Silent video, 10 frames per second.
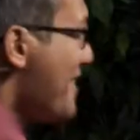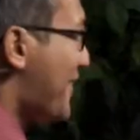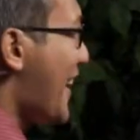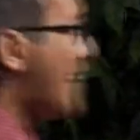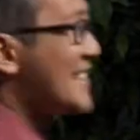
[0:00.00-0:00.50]

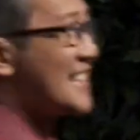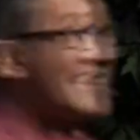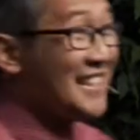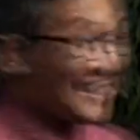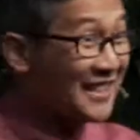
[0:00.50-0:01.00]
Friends,
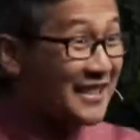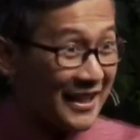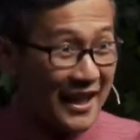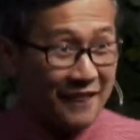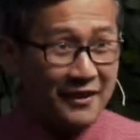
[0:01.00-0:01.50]
it's
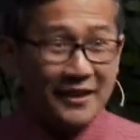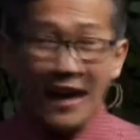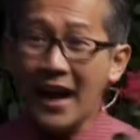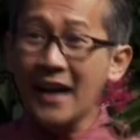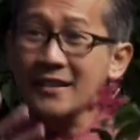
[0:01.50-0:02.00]
alive. It
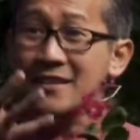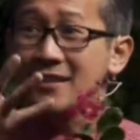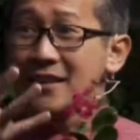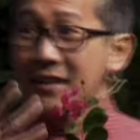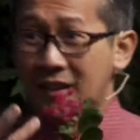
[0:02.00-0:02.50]
has
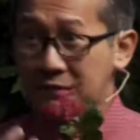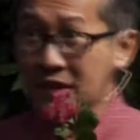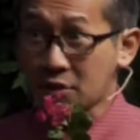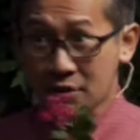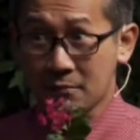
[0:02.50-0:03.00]
the
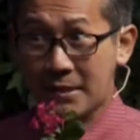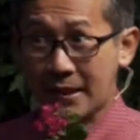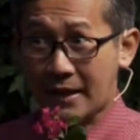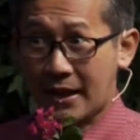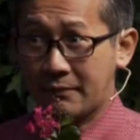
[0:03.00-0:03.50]
features of being
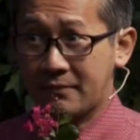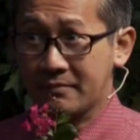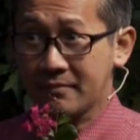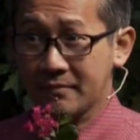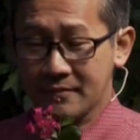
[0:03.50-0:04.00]
alive.
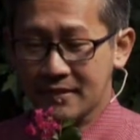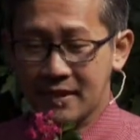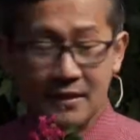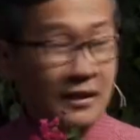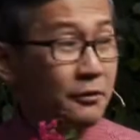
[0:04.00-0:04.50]

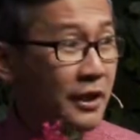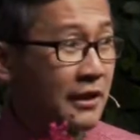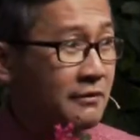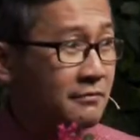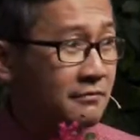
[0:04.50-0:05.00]
It's
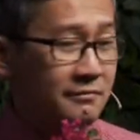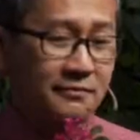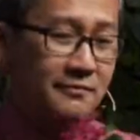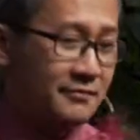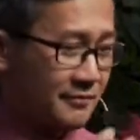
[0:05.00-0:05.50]
green,
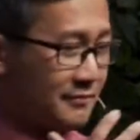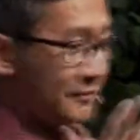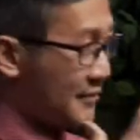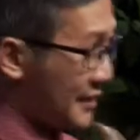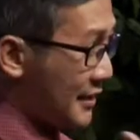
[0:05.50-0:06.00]

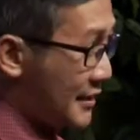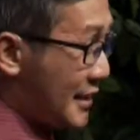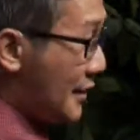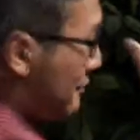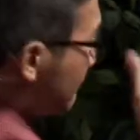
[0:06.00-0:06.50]
it's
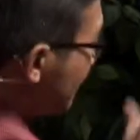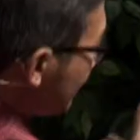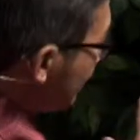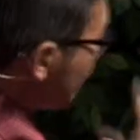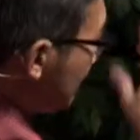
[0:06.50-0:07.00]
still
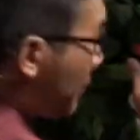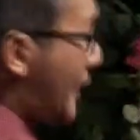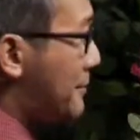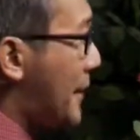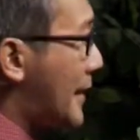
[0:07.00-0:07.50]

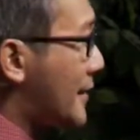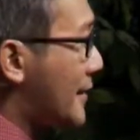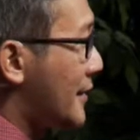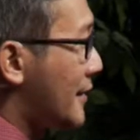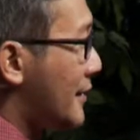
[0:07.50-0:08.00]
bright pink,
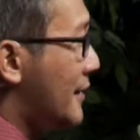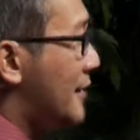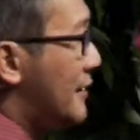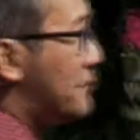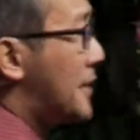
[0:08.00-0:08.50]

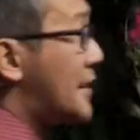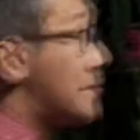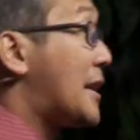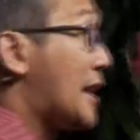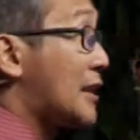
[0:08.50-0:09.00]
but it's
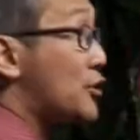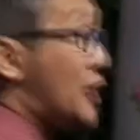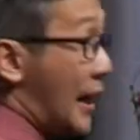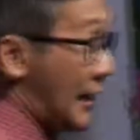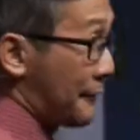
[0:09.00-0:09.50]
beginning to
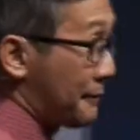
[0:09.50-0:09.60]
die.